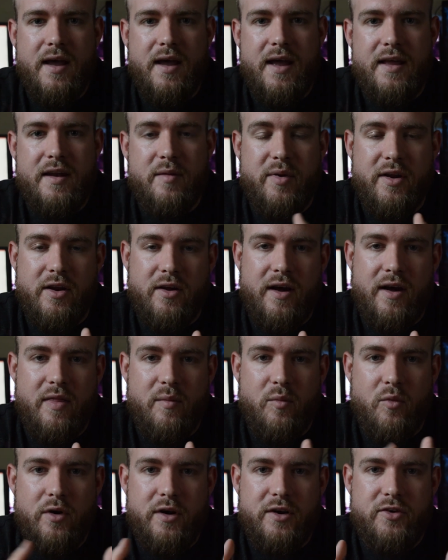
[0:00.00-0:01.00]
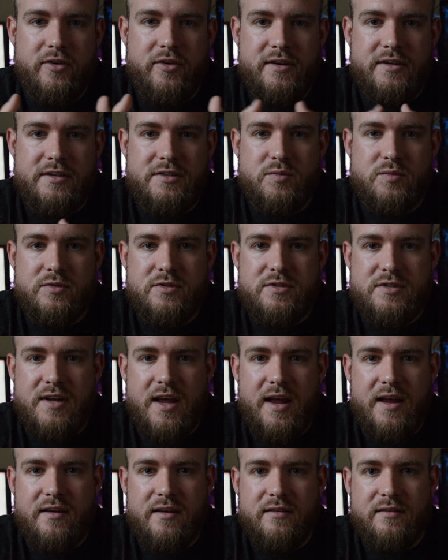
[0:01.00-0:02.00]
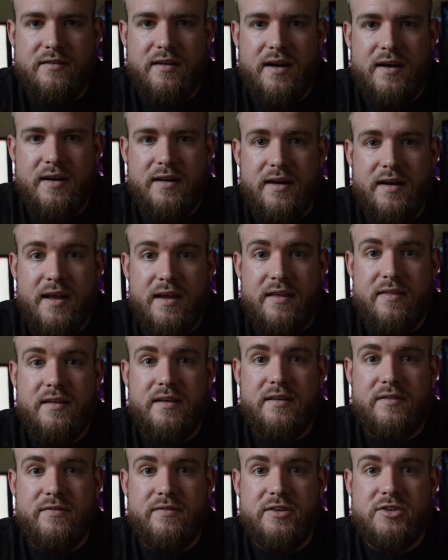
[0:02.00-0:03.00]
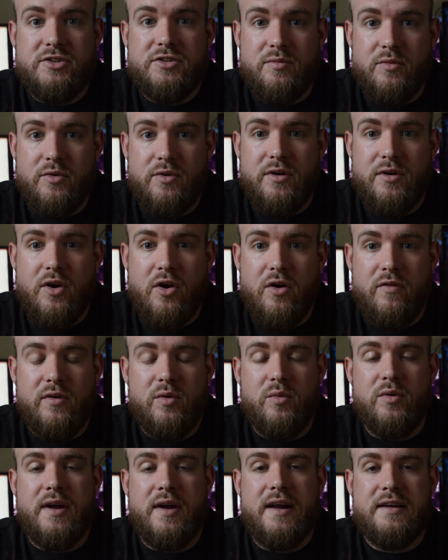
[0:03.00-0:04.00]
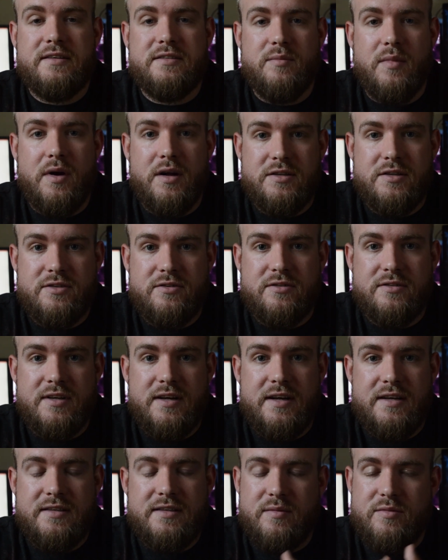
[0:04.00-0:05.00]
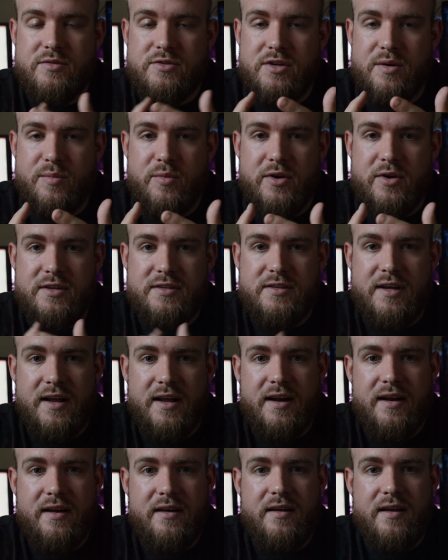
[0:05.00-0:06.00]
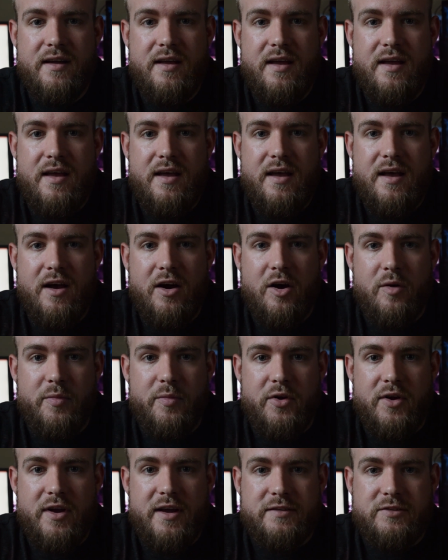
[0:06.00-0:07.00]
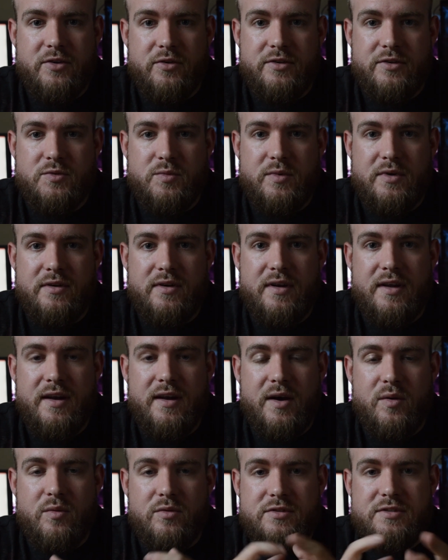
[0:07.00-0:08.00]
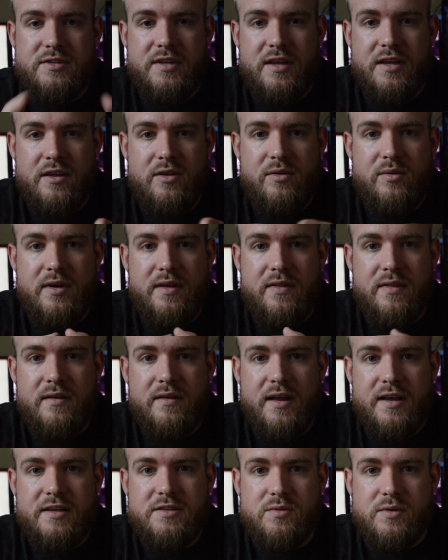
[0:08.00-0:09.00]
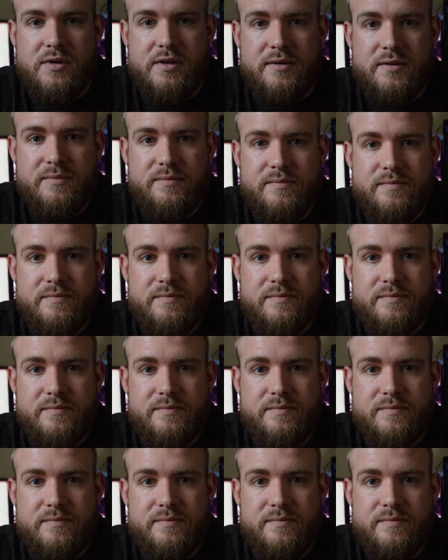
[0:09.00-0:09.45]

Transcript: And depending on how the morning treats us, we'll stay until nine and then fish some more. And hopefully we'll catch some monsters, guys. I'm super excited. I hope you guys are as well. And I will see you in the next one.